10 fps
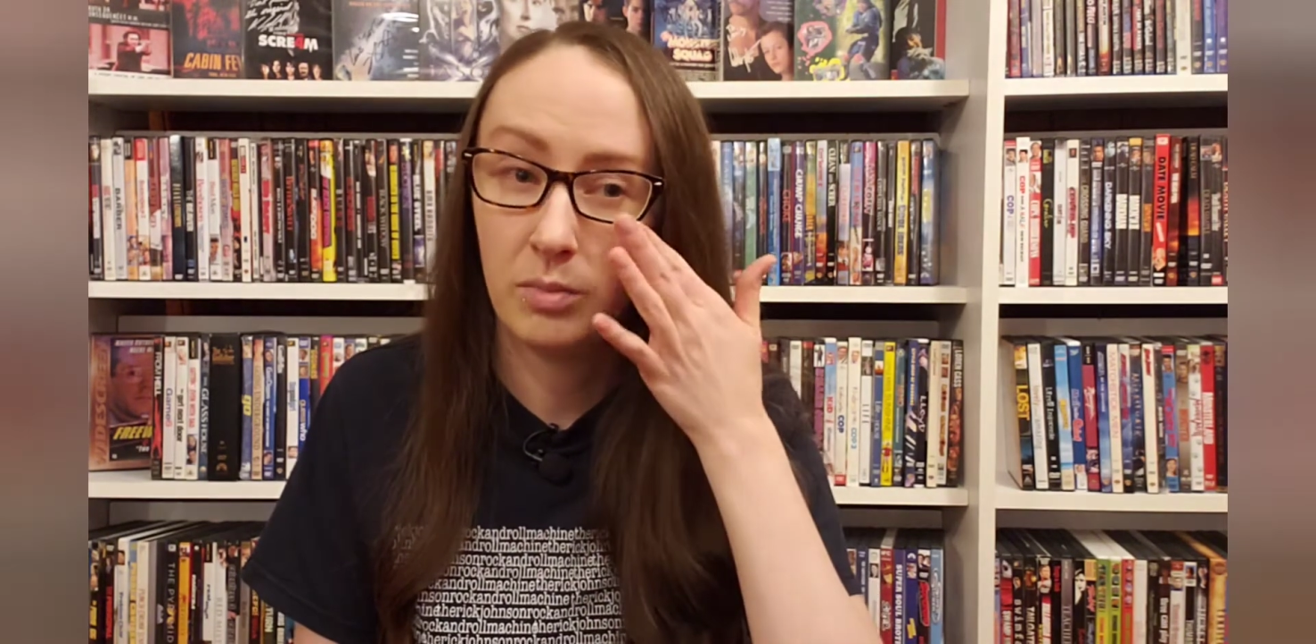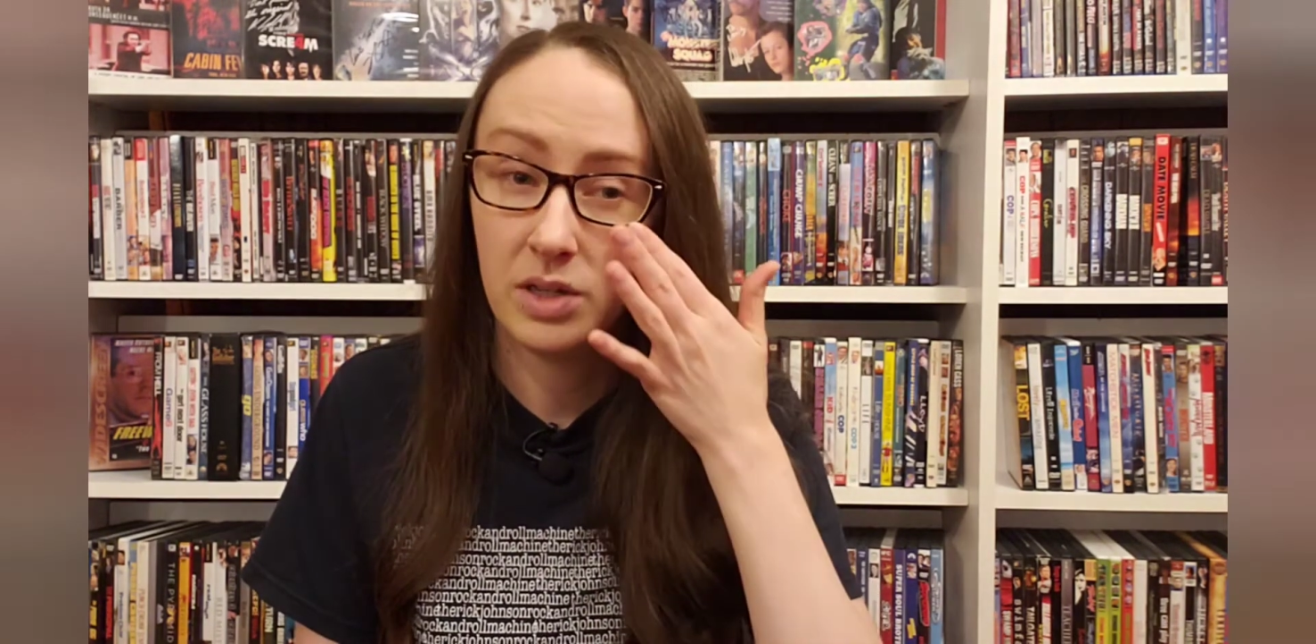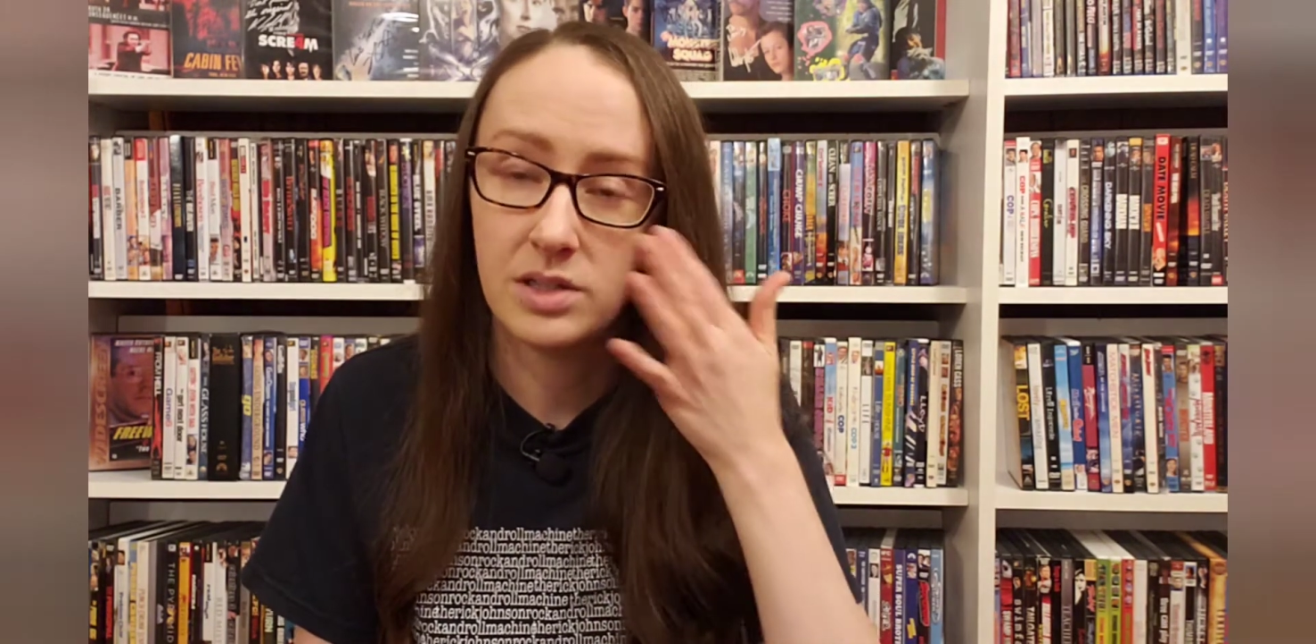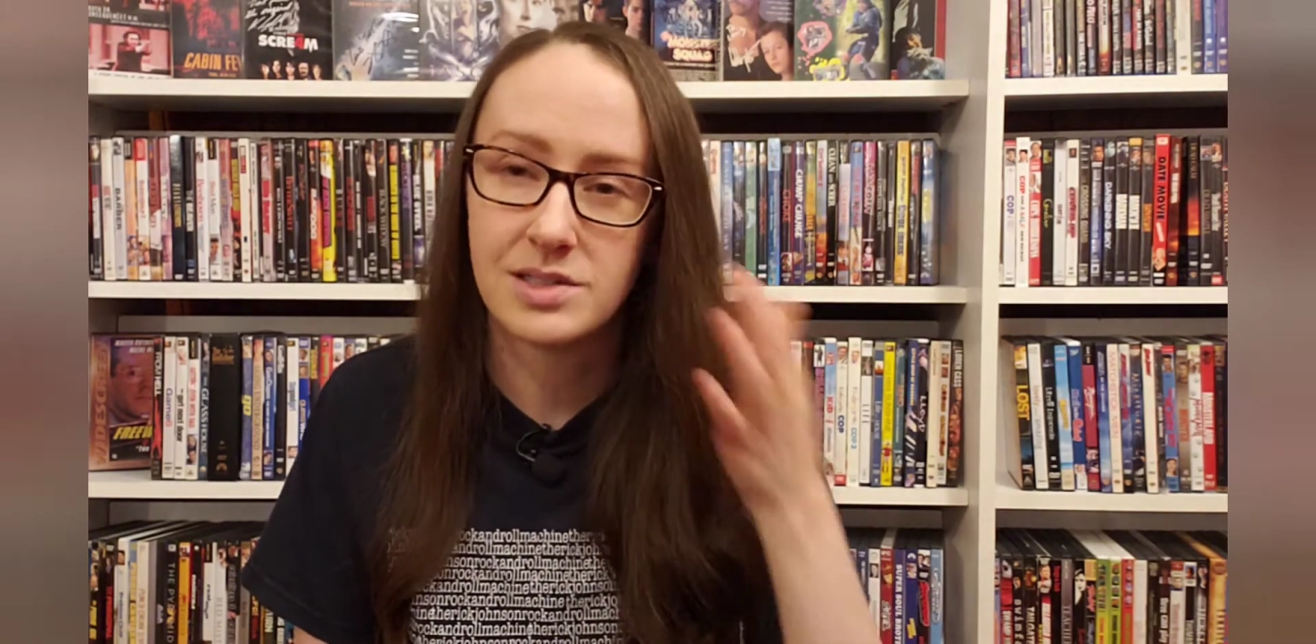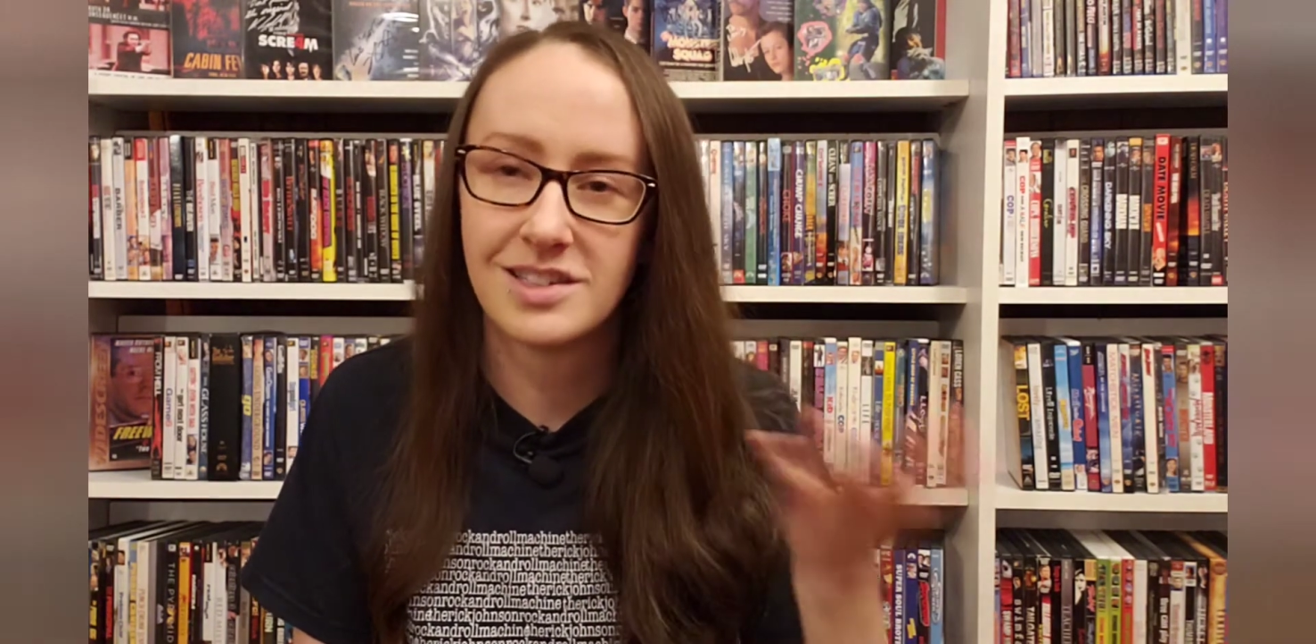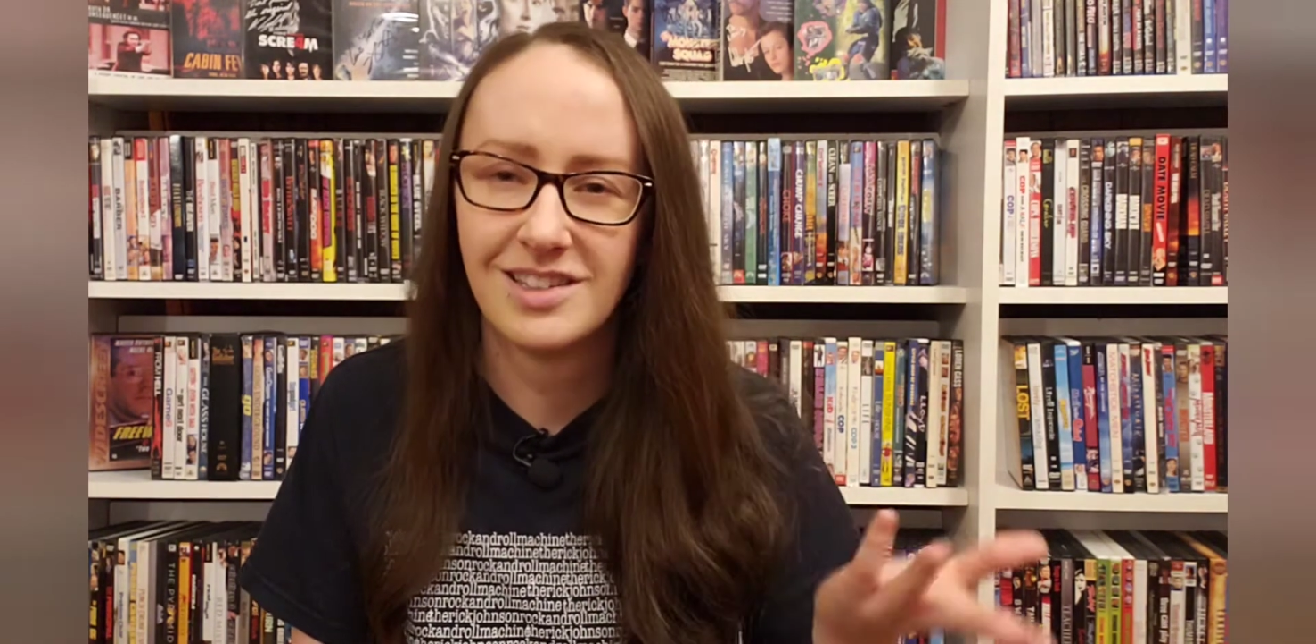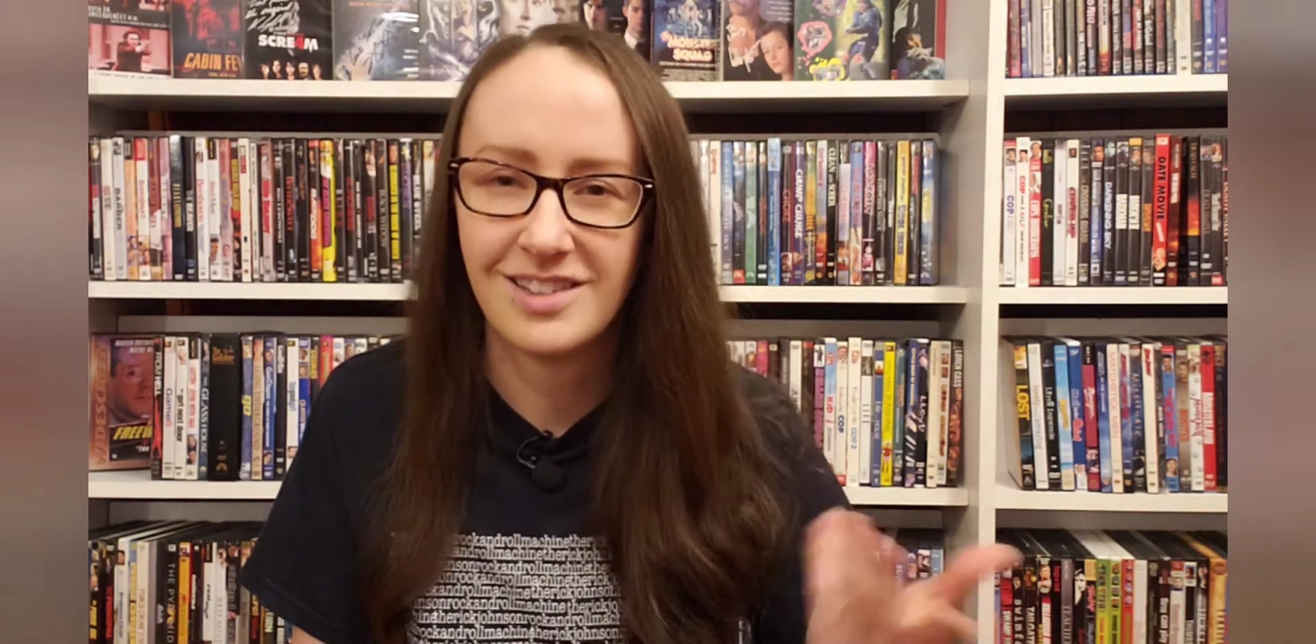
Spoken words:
it's